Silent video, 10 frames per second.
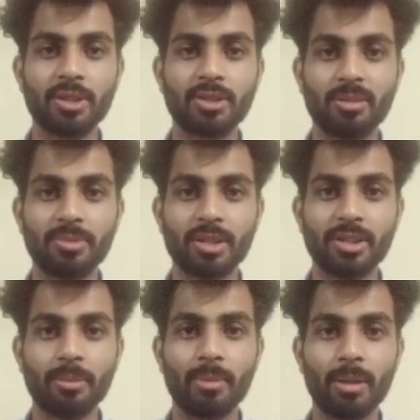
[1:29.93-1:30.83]
Samta
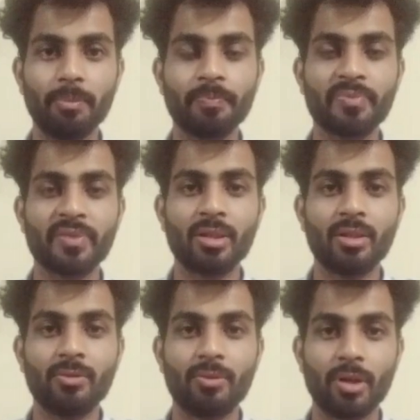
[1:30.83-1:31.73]
Singh ma'am,
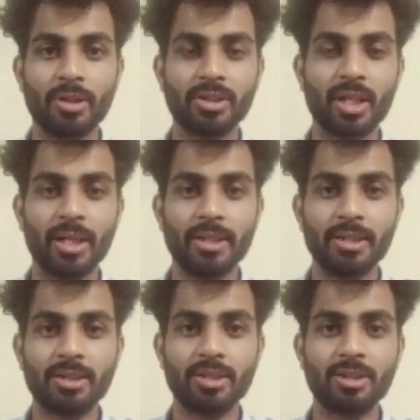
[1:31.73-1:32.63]
for his
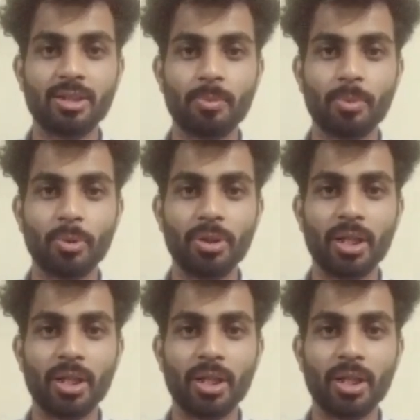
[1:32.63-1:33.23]
guidance and support